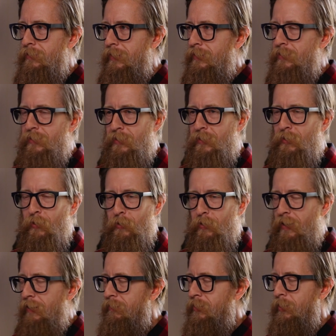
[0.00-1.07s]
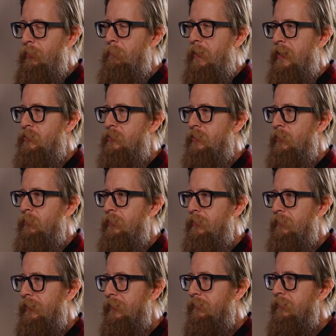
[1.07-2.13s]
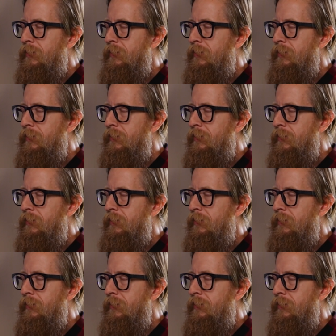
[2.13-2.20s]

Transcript: Next thing you know, you're having an imaginary like